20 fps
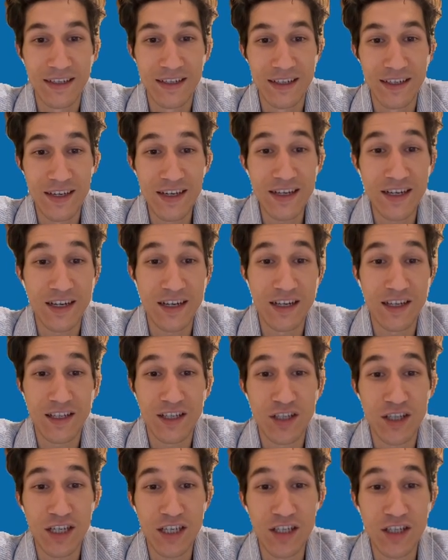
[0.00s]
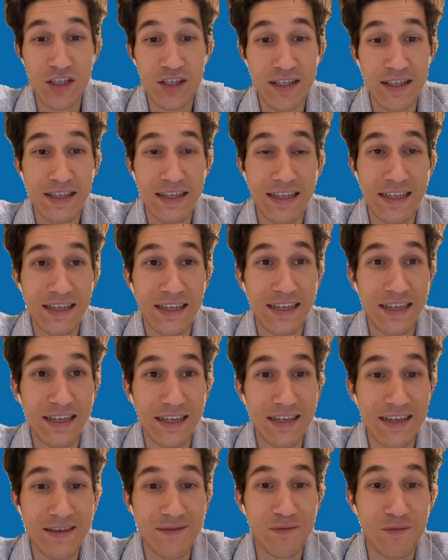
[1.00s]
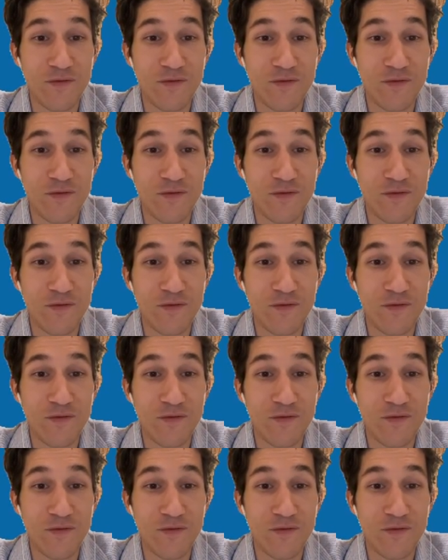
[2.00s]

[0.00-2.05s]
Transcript: Yeah, I exchanged the